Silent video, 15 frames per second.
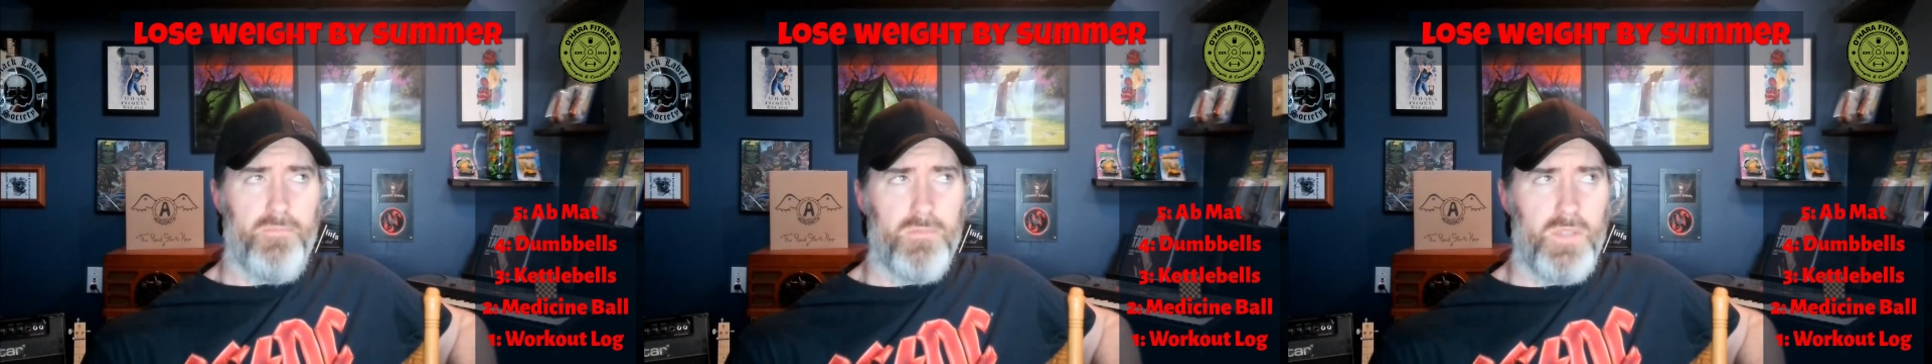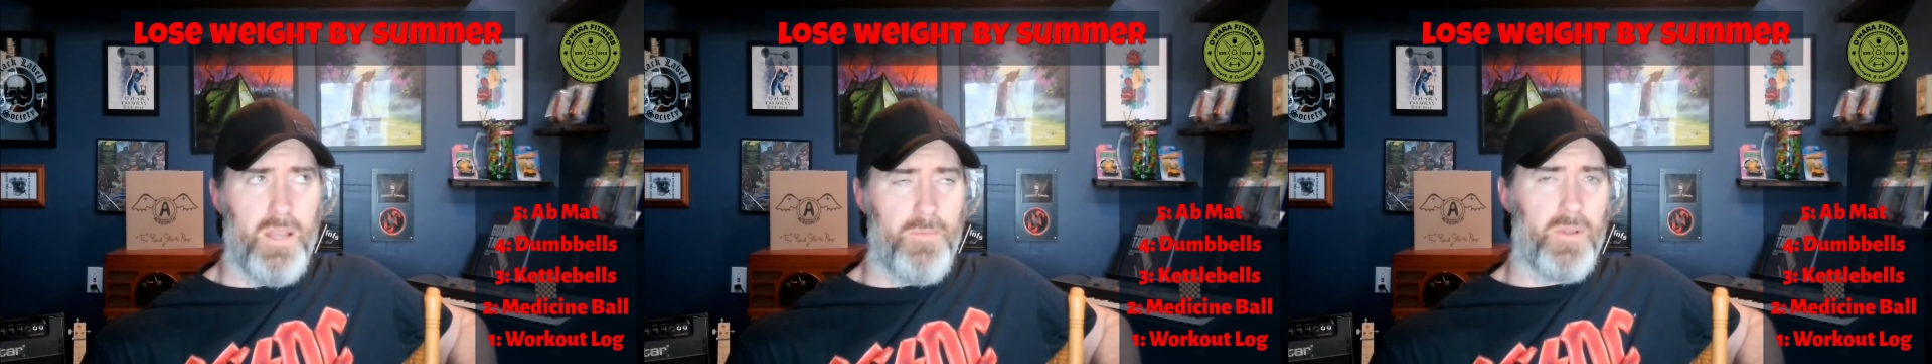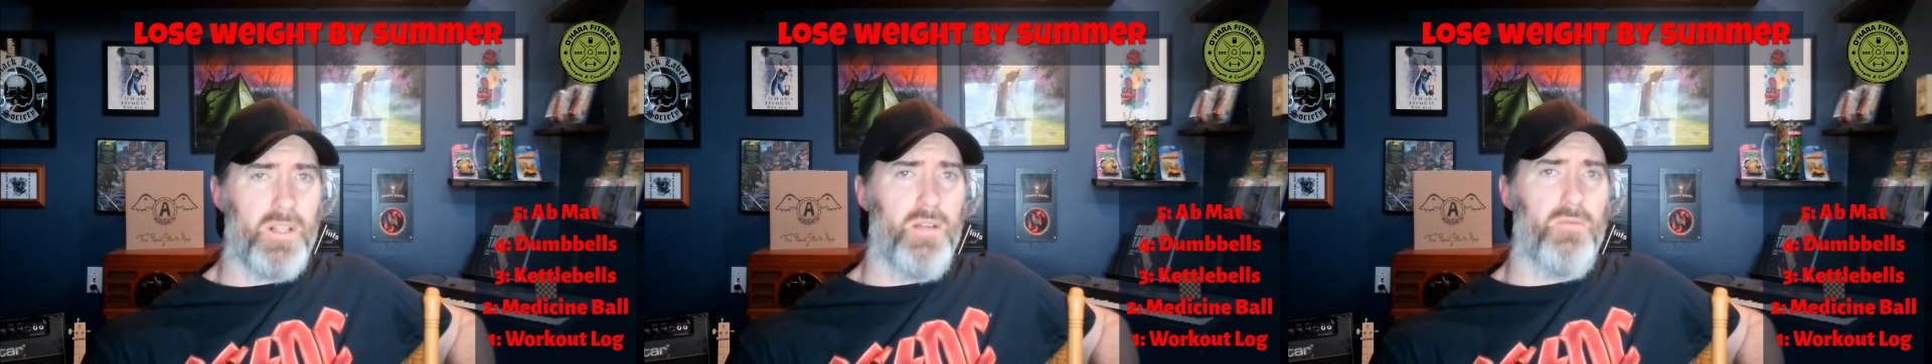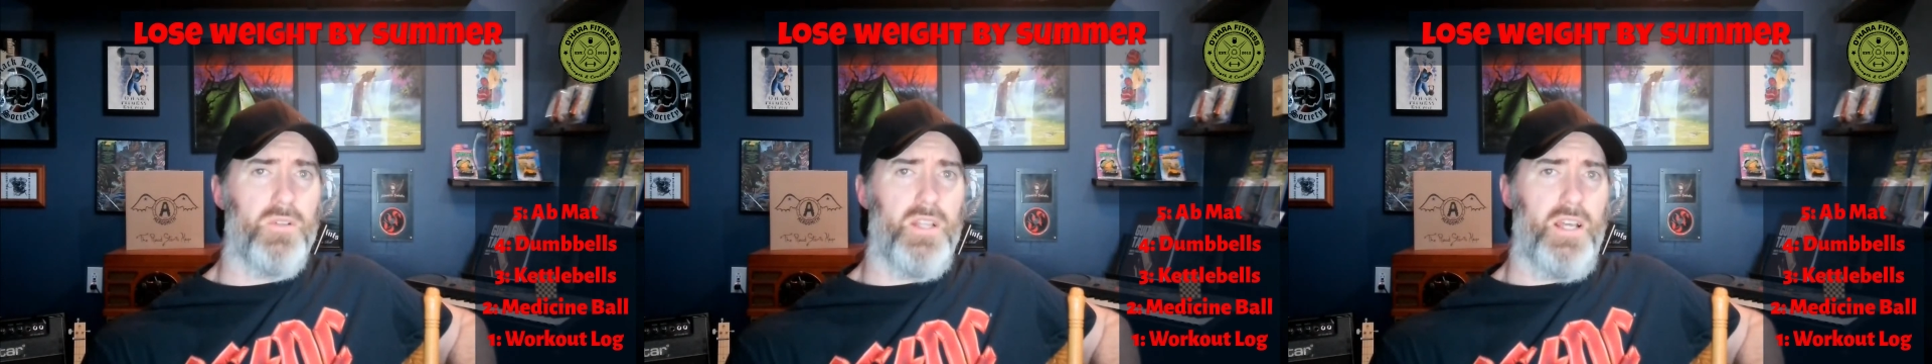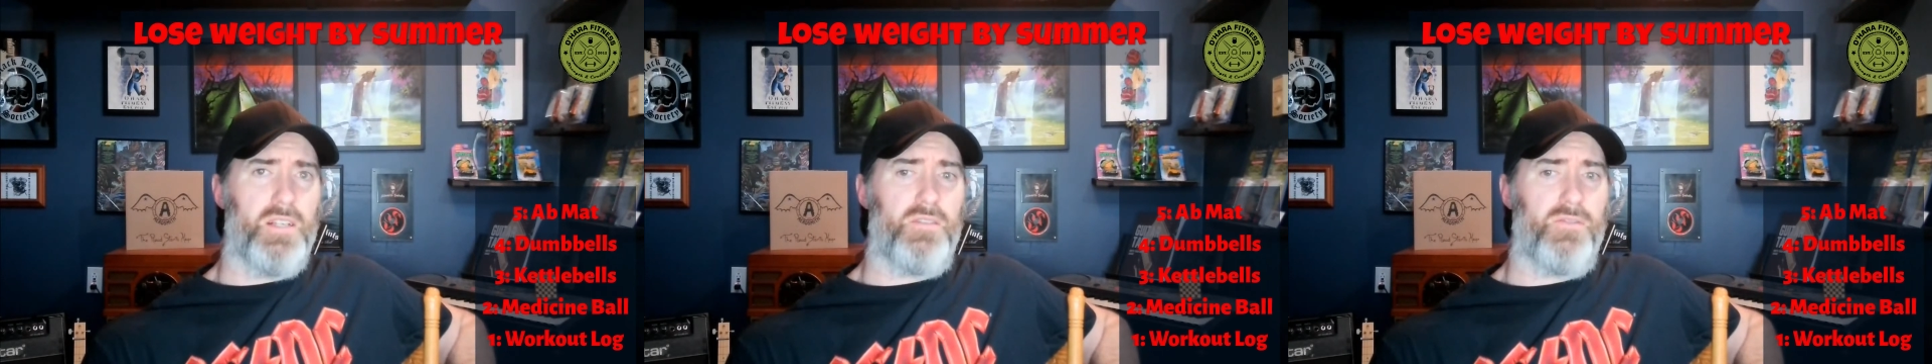typically will
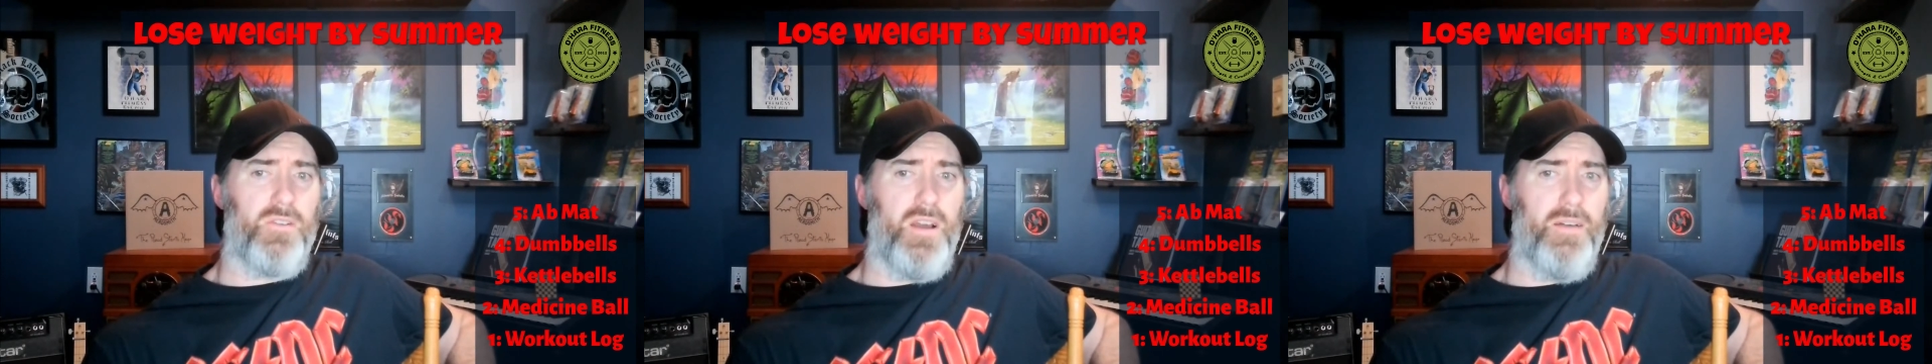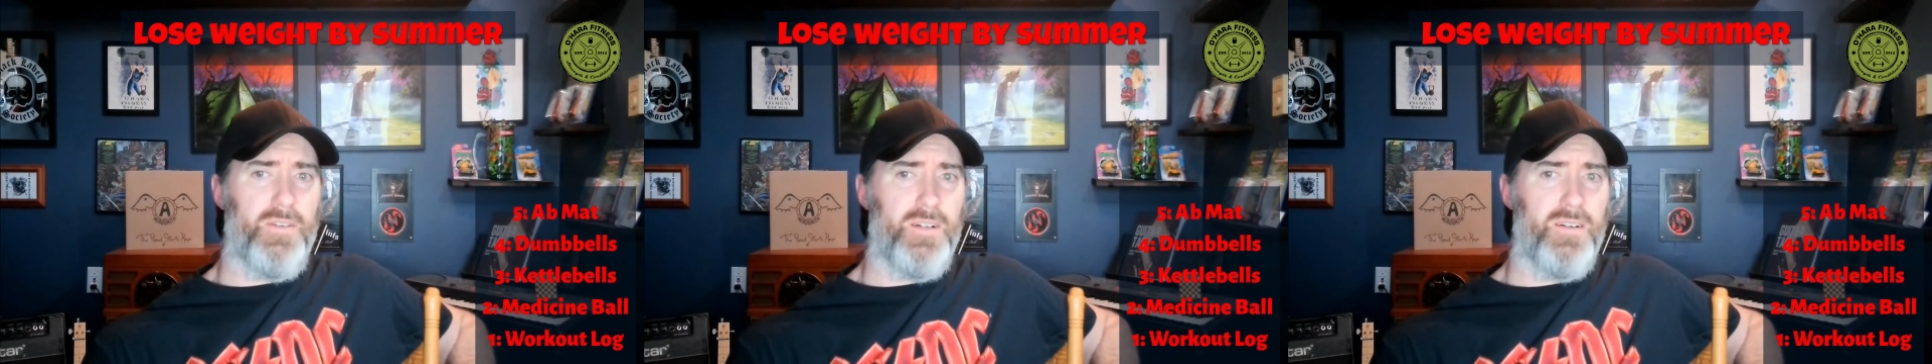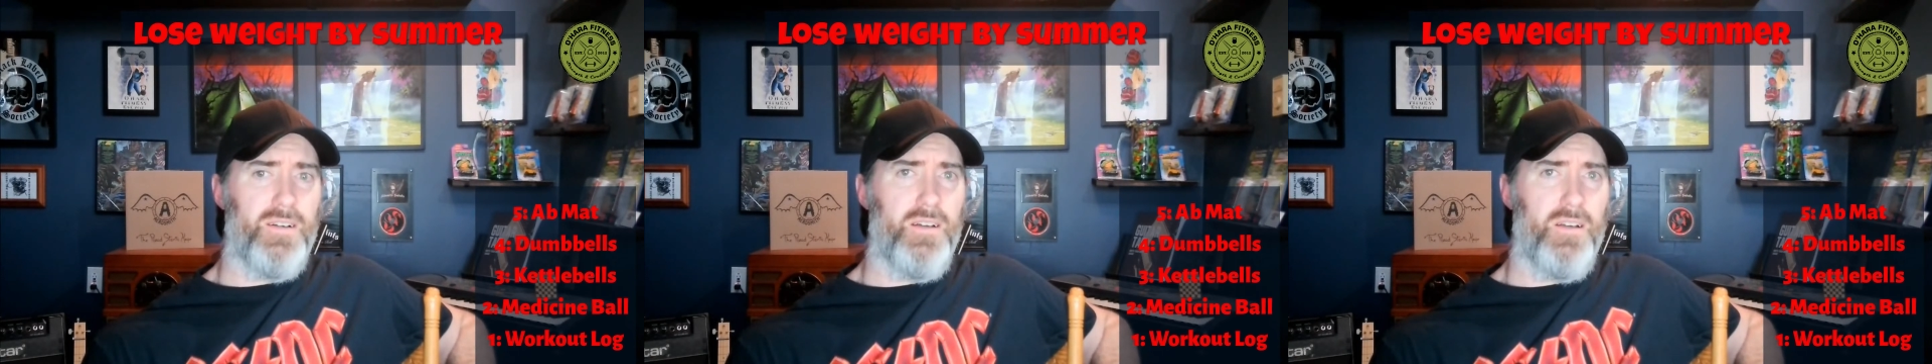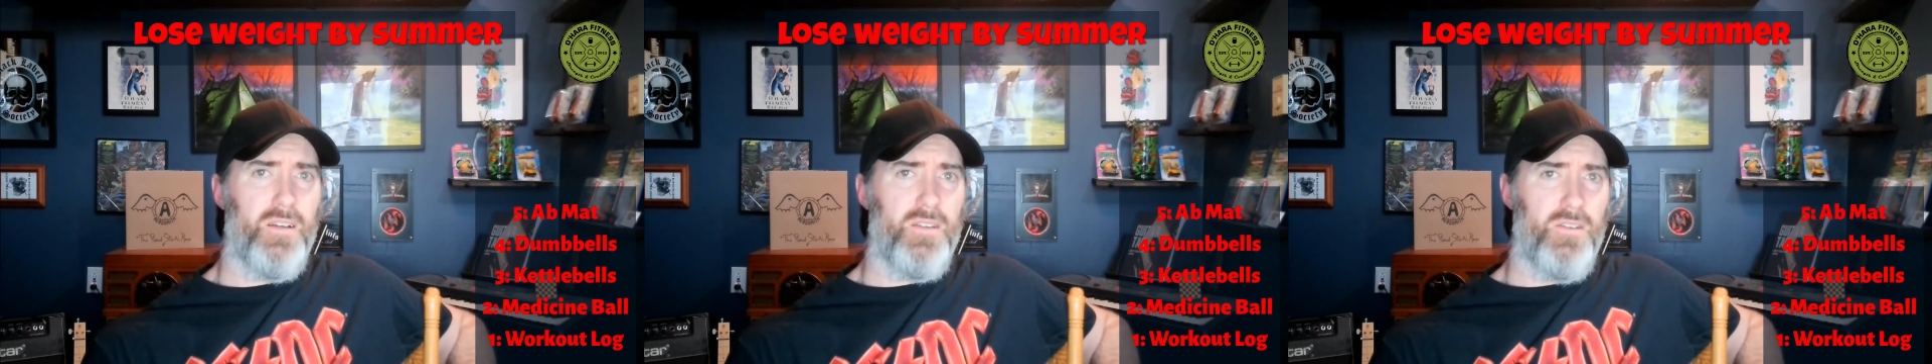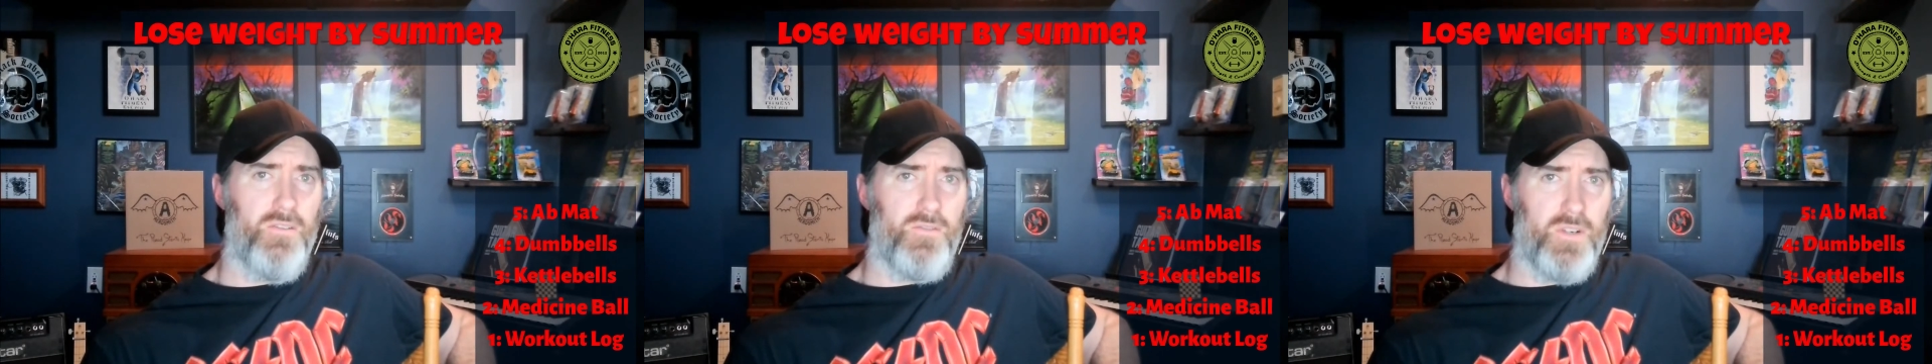last forever.
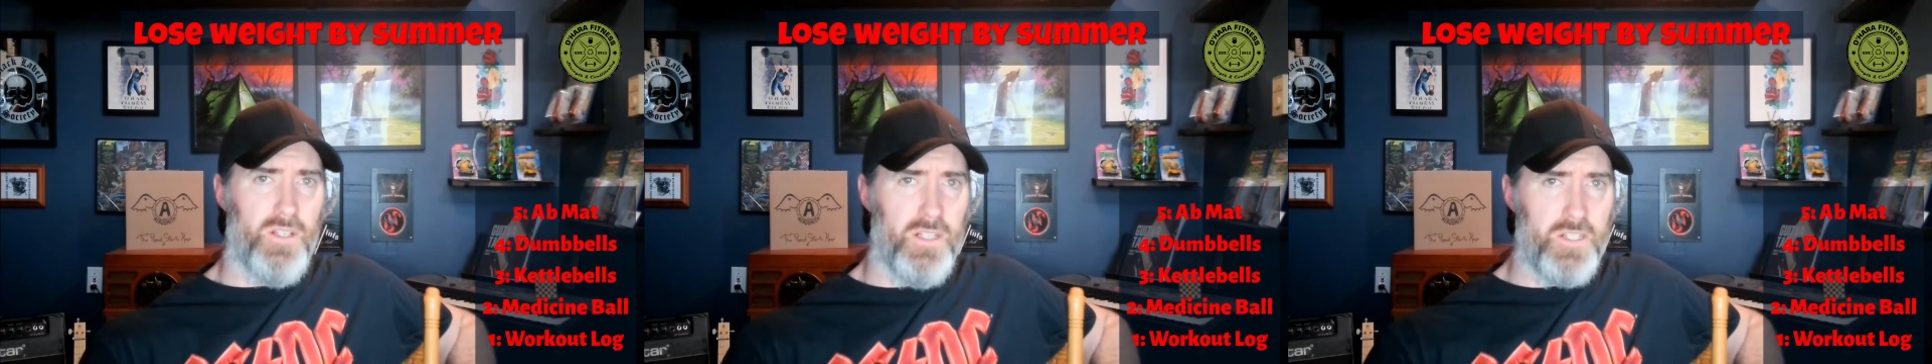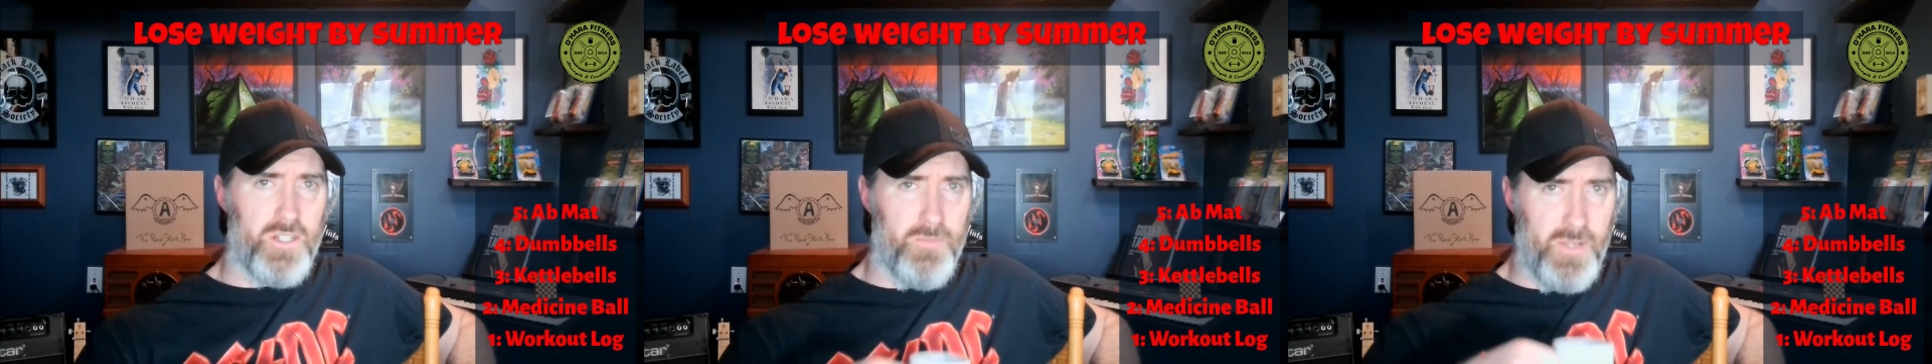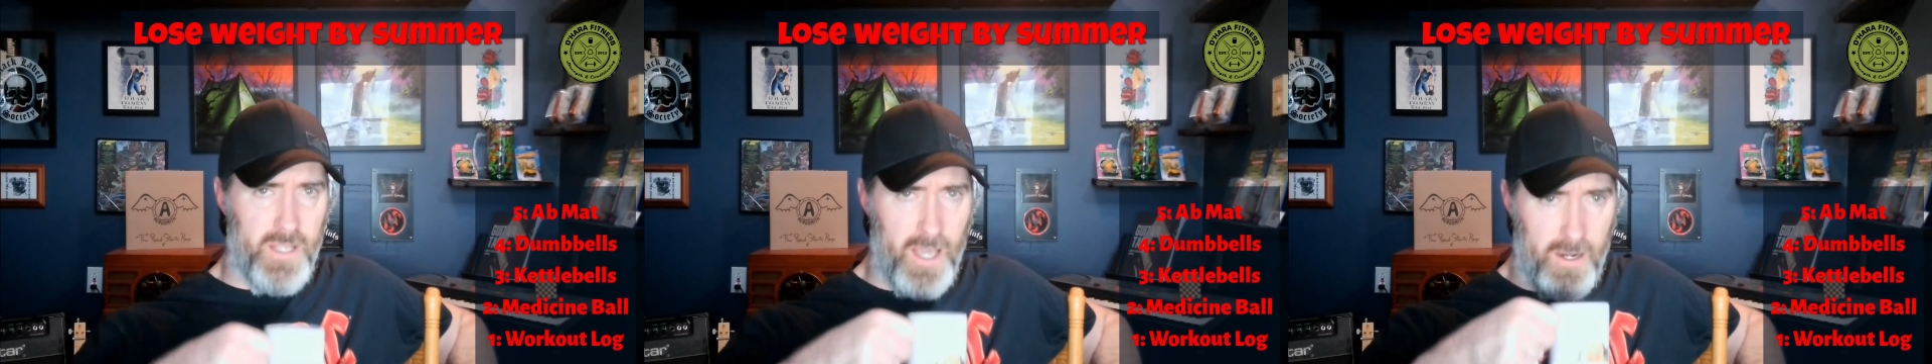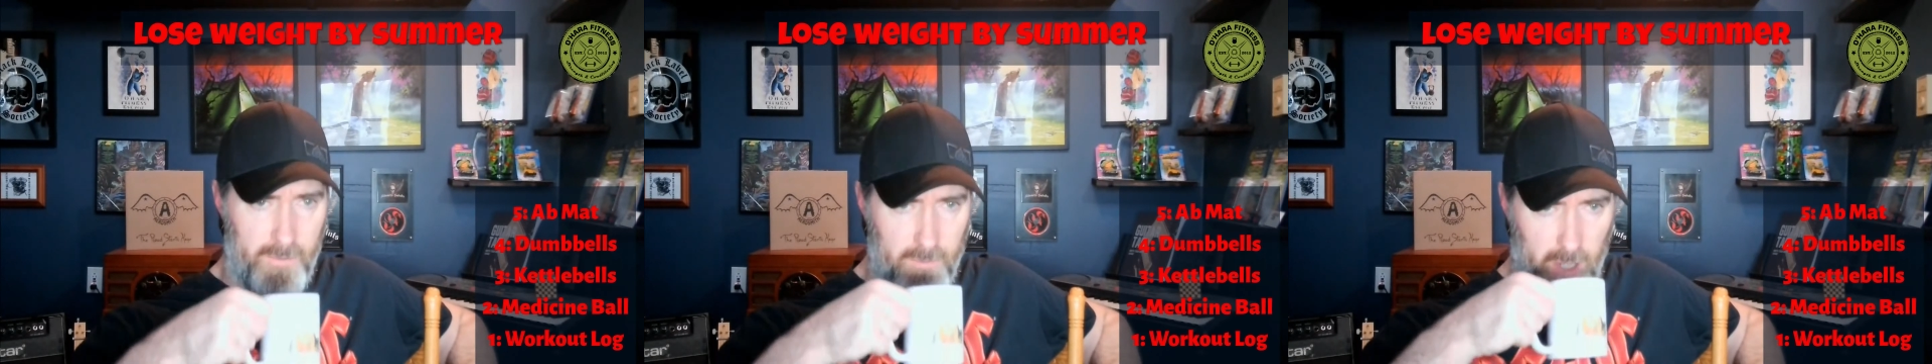You really should be getting